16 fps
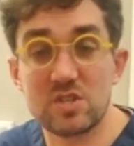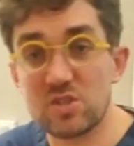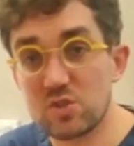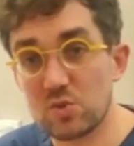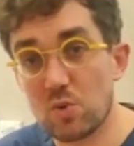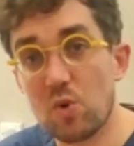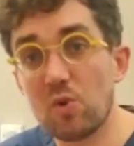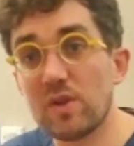and
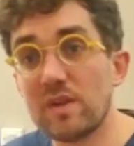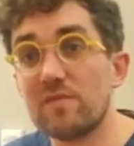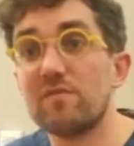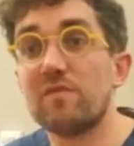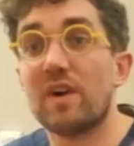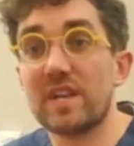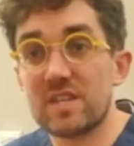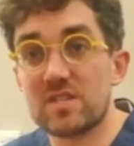so all the
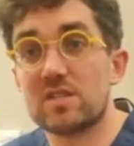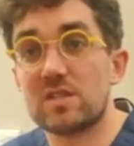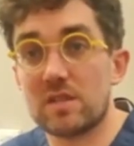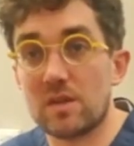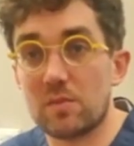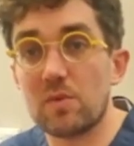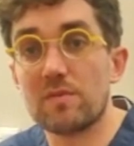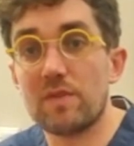advice
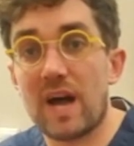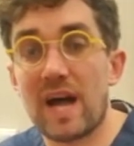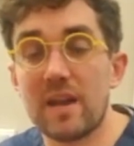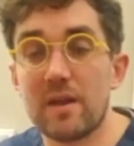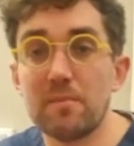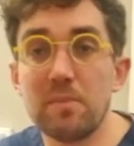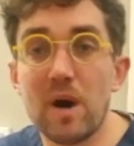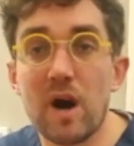that we've had
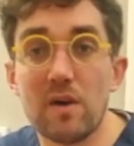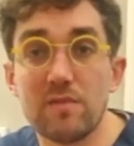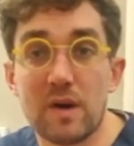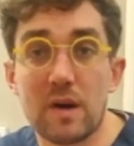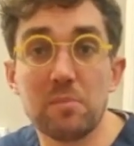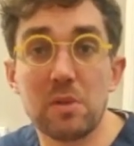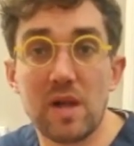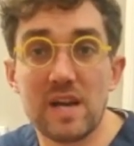above
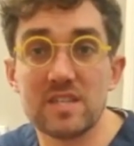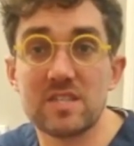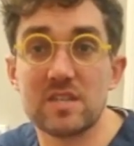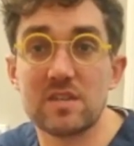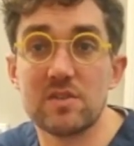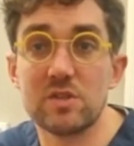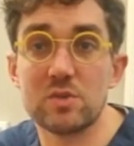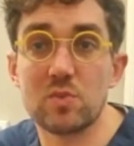applies
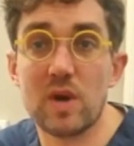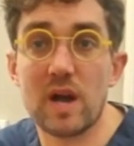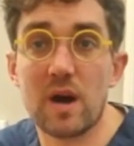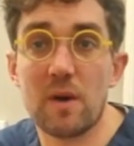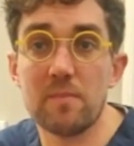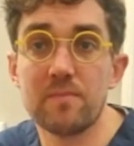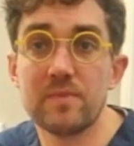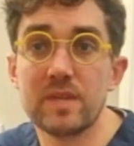here as
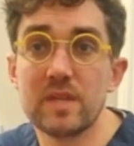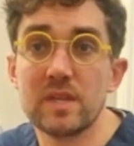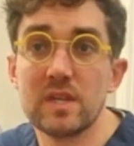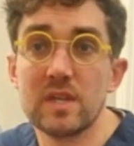well.